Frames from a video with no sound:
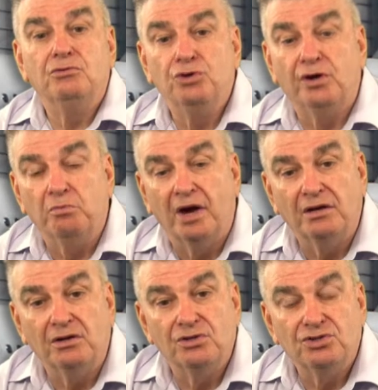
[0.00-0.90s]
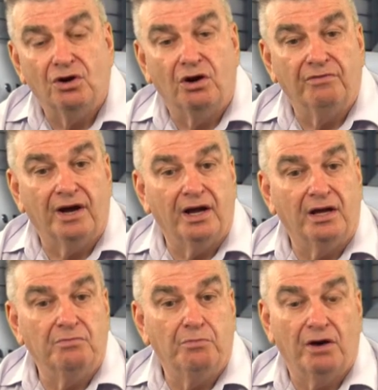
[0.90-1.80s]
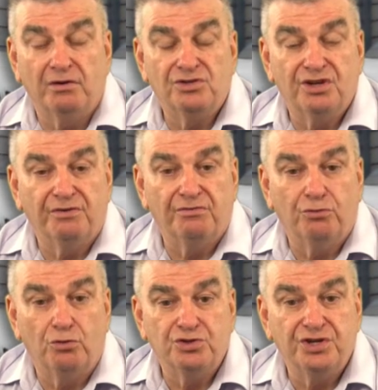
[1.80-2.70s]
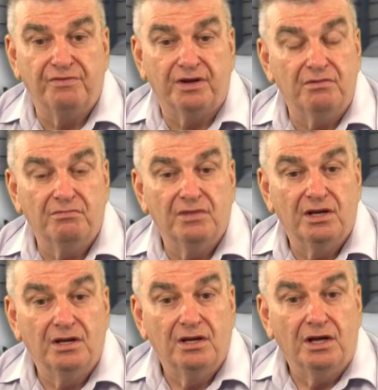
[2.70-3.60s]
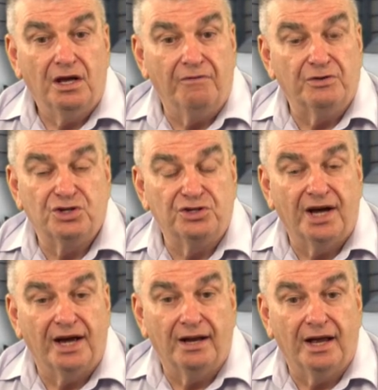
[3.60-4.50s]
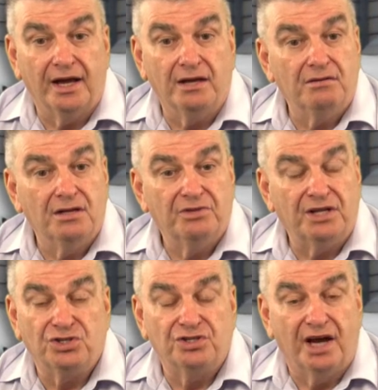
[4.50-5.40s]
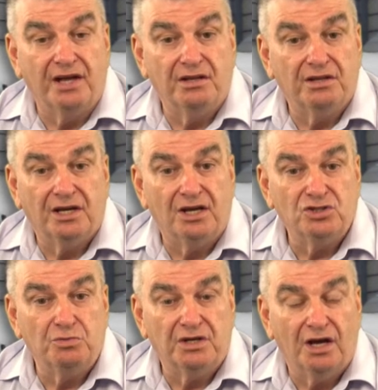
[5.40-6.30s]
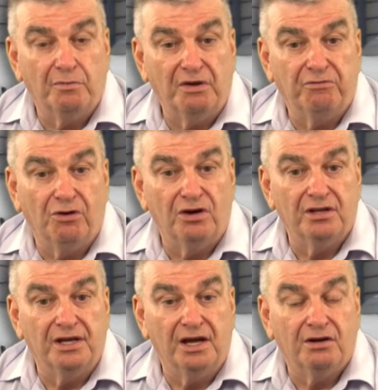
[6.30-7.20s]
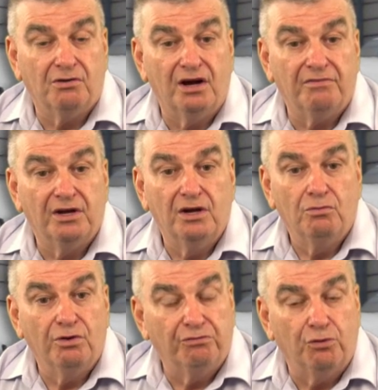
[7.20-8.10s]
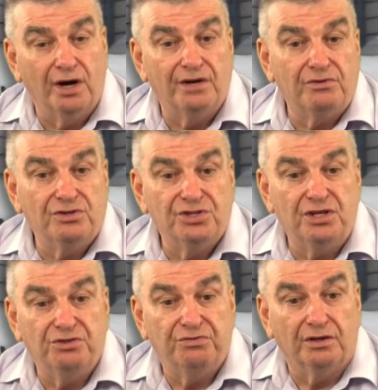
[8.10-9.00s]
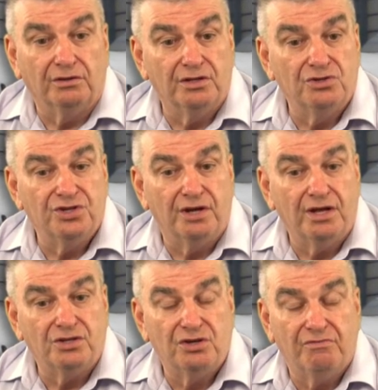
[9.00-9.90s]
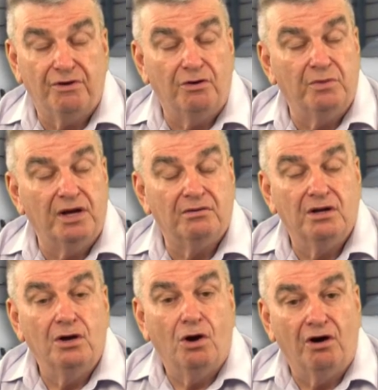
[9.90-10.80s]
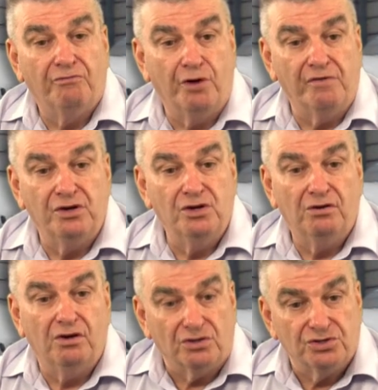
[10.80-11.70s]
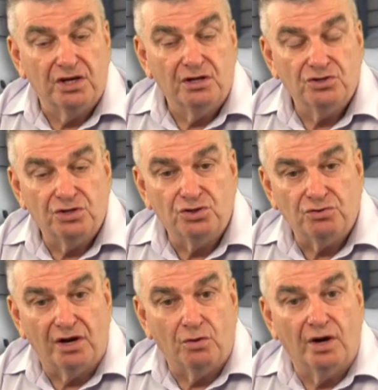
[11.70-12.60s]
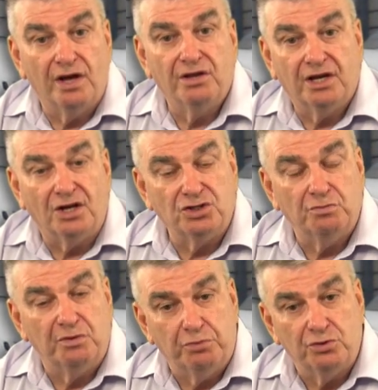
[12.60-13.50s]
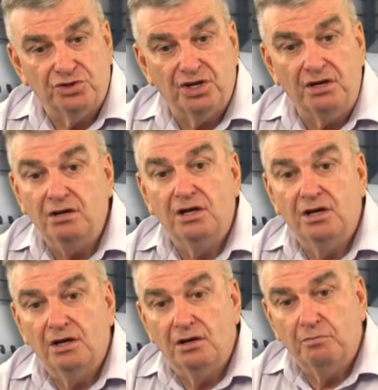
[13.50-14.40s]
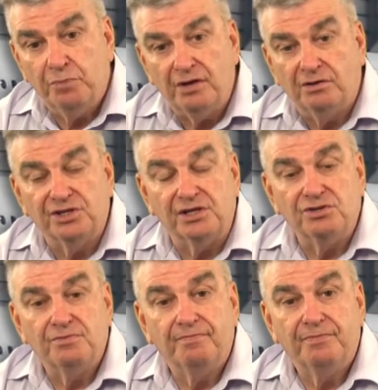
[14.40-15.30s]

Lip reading: doing maintenance of a Boeing 747, if it's a day late, that's a day that the customer can't be flying the aircraft with 400 seats filled, and so that's a fair amount of revenue lost. So straight away the customer puts in penalties.